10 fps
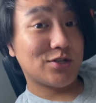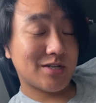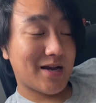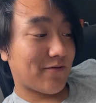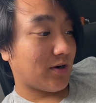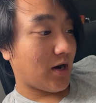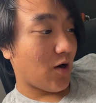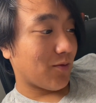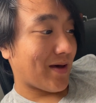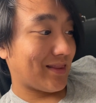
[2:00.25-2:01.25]
just never
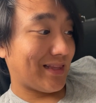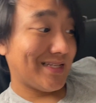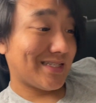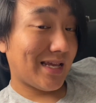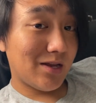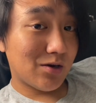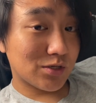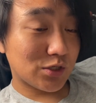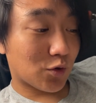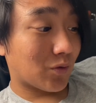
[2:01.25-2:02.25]
know, man. These
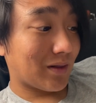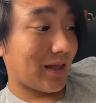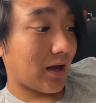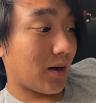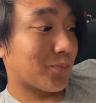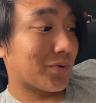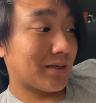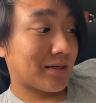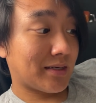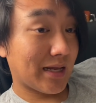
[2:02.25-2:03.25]
ears are really
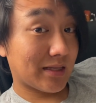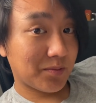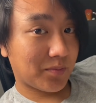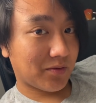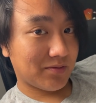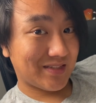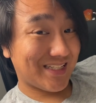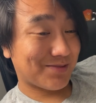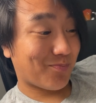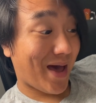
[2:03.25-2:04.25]
unpredictable.
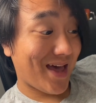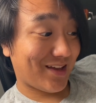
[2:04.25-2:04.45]
These bat